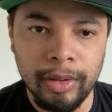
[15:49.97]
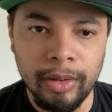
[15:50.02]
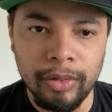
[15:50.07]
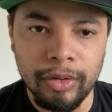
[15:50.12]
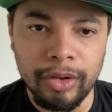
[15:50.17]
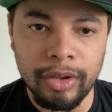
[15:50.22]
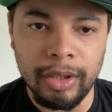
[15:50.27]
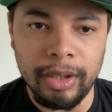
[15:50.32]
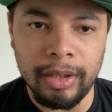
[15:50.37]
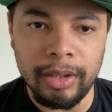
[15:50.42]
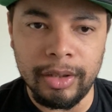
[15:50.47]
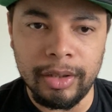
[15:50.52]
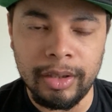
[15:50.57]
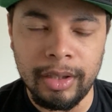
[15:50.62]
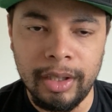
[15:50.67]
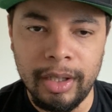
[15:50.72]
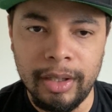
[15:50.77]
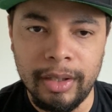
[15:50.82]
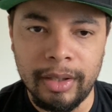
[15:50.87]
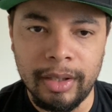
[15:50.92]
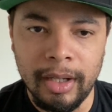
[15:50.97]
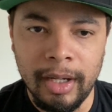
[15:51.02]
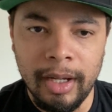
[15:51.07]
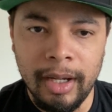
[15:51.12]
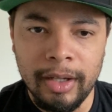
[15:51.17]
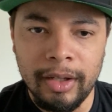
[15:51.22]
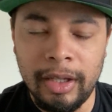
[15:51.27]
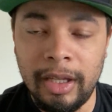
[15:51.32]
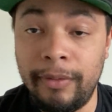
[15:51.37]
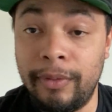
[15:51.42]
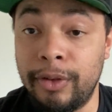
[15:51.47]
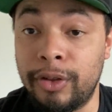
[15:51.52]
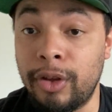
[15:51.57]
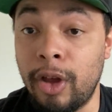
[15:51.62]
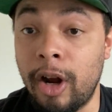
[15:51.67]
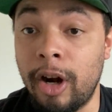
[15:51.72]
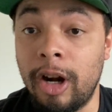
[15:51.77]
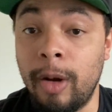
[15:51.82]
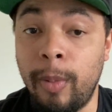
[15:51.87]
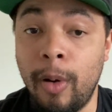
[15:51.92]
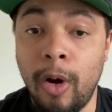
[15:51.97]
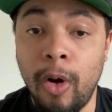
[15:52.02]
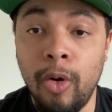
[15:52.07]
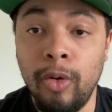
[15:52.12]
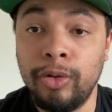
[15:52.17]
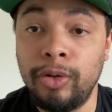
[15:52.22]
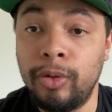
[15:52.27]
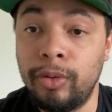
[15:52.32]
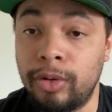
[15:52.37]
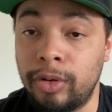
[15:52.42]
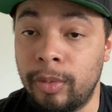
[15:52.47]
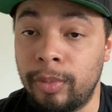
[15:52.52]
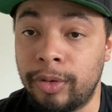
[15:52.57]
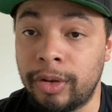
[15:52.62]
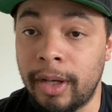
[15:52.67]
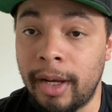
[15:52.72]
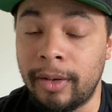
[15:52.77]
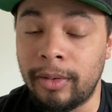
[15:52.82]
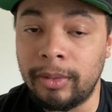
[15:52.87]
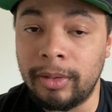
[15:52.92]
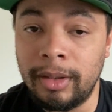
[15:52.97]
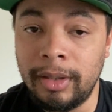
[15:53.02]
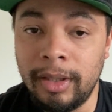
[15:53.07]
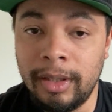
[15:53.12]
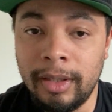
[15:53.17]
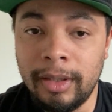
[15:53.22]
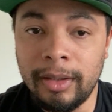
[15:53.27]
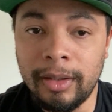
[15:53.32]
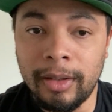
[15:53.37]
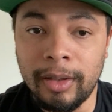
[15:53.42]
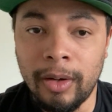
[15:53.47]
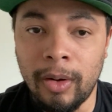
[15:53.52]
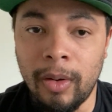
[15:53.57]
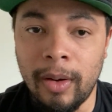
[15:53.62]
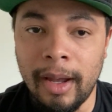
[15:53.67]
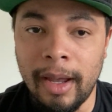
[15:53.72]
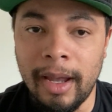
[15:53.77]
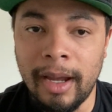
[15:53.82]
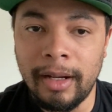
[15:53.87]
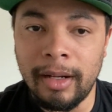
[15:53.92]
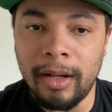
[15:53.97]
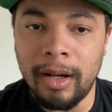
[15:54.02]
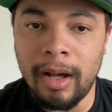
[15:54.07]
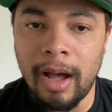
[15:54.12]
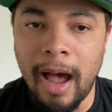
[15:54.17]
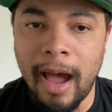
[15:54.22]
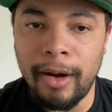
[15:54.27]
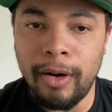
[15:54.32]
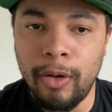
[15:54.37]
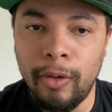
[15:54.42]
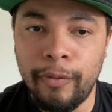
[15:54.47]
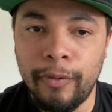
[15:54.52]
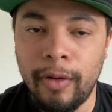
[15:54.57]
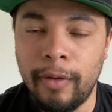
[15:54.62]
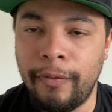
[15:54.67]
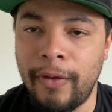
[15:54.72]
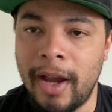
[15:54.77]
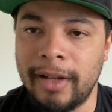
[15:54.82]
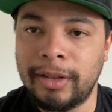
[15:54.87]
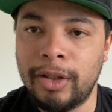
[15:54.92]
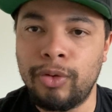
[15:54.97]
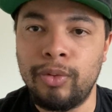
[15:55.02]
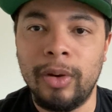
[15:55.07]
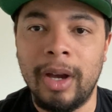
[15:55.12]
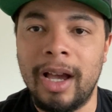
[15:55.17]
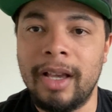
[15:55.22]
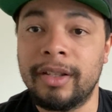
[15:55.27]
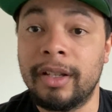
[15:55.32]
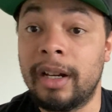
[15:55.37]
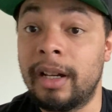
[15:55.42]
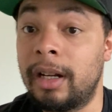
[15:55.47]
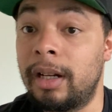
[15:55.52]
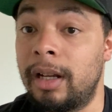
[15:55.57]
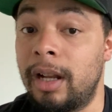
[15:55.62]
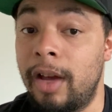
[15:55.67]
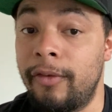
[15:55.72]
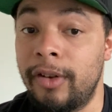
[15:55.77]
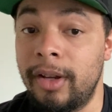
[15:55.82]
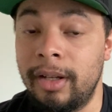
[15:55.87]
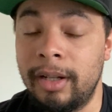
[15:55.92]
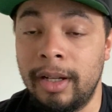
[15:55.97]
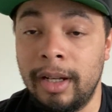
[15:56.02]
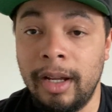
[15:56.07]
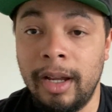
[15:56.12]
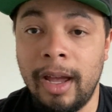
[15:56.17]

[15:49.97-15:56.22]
She's even started up her own YouTube channel. And I know for a fact that you guys are gonna love it.